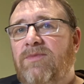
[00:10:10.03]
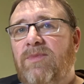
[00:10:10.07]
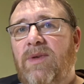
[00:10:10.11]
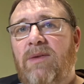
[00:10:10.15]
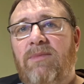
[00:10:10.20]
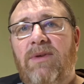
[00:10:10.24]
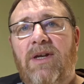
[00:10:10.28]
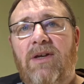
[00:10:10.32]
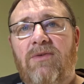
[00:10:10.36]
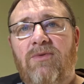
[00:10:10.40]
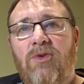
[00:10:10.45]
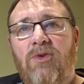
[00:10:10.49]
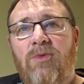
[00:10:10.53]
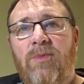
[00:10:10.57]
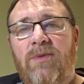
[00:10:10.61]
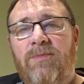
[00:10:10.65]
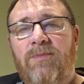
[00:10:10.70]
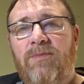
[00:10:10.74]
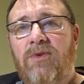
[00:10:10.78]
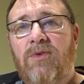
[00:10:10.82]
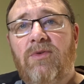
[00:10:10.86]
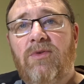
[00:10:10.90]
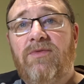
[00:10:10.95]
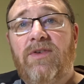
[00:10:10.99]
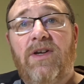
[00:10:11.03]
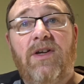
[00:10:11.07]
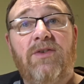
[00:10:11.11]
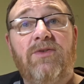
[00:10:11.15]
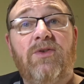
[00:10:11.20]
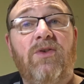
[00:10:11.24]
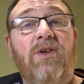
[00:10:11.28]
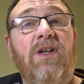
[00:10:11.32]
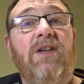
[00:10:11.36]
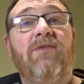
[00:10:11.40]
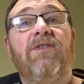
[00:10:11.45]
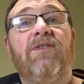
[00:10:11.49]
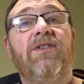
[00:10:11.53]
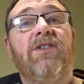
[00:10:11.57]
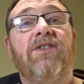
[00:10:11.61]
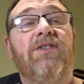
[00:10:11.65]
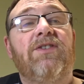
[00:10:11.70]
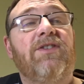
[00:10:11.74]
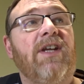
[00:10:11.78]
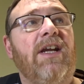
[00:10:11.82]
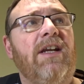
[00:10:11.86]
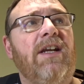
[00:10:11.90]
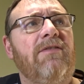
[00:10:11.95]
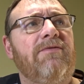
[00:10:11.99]
maybe aroma profiles, or even
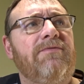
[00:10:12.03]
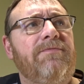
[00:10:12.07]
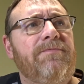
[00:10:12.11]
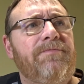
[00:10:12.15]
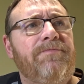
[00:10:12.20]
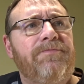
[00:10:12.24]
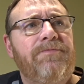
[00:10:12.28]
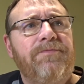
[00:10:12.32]
just kind of